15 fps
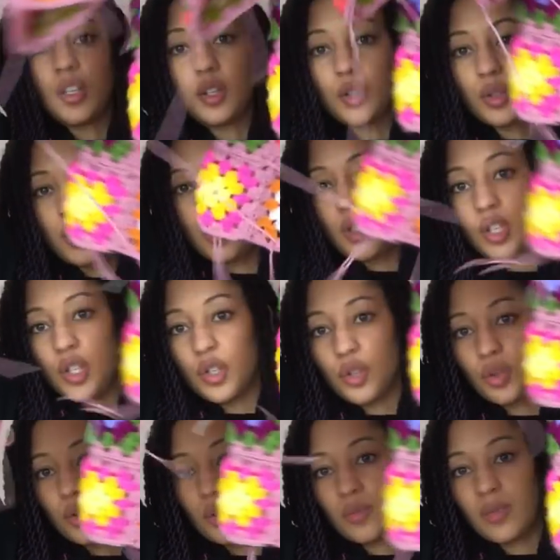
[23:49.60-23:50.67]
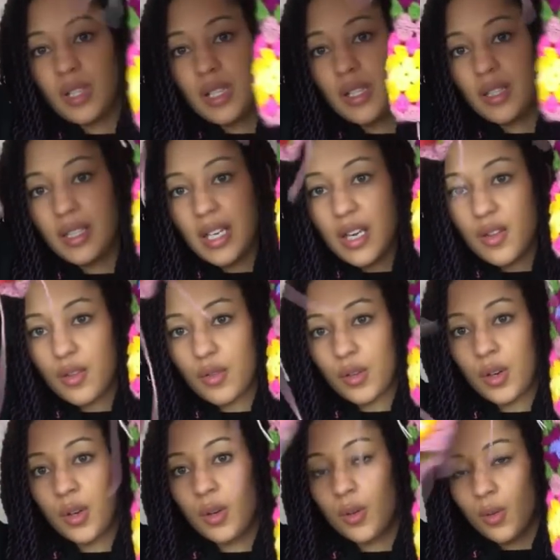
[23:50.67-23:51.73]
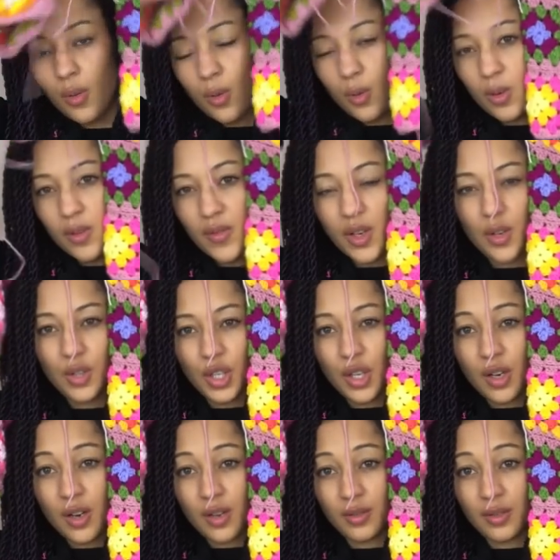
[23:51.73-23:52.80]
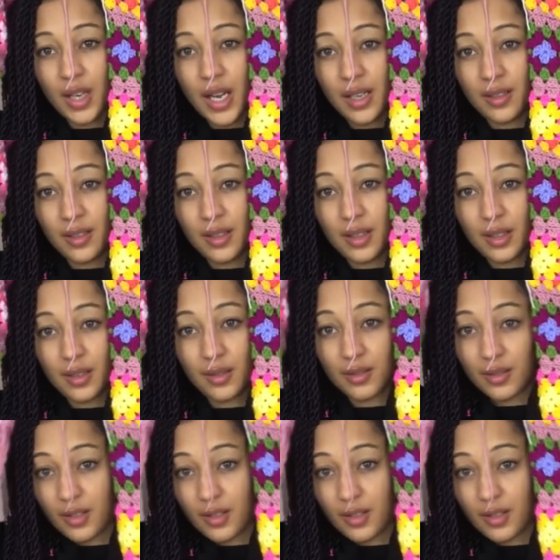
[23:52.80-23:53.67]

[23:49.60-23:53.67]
you couldn't, you just couldn't really see through all of those yarn ends